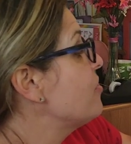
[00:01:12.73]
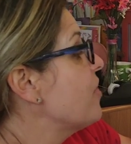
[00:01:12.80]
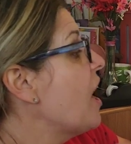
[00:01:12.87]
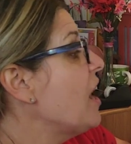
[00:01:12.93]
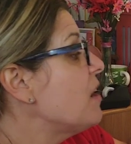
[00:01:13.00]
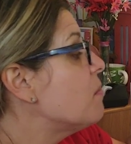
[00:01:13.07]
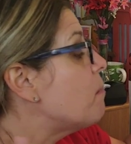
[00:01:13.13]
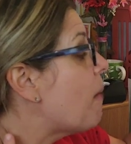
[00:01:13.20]

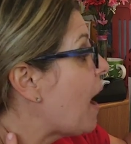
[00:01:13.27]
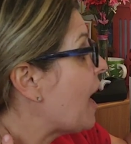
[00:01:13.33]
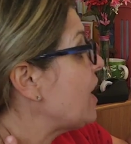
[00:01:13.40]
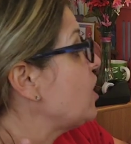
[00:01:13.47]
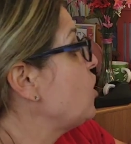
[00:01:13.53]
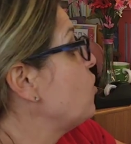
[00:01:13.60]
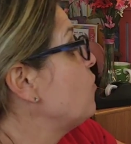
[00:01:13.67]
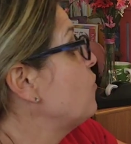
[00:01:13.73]
thought of
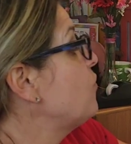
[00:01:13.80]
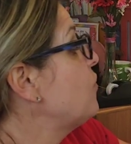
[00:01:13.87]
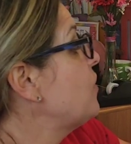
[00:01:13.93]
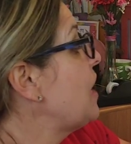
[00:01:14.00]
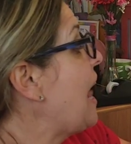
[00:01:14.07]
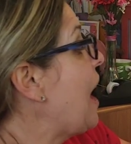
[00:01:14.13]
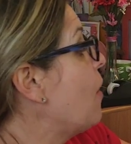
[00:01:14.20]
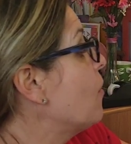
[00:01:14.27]
buying you
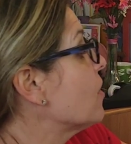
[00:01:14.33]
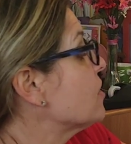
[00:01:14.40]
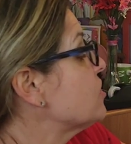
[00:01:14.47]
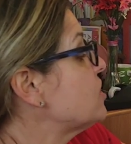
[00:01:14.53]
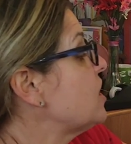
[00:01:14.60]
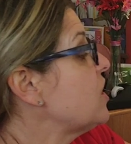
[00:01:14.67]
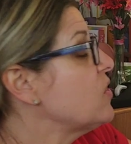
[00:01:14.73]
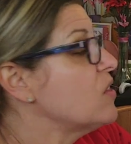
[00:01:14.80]
flowers
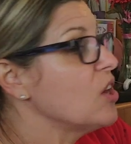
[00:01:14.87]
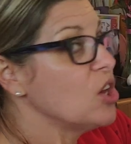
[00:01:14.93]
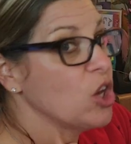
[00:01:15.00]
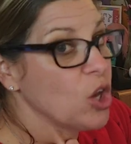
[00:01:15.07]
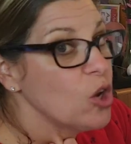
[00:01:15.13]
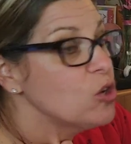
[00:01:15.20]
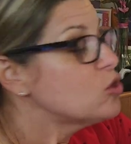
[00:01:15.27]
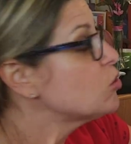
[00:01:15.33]
in the
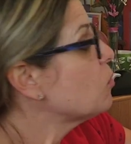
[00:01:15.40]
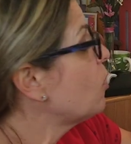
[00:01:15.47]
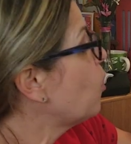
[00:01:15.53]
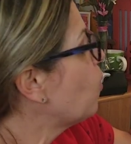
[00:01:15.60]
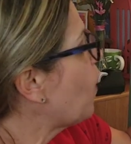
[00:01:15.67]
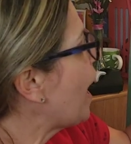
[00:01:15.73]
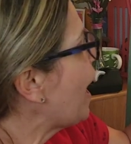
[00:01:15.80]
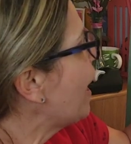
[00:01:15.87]
usual
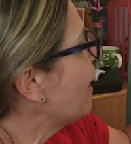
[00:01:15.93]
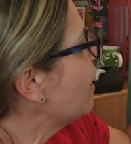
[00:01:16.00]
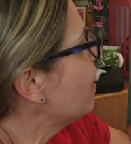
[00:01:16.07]
way,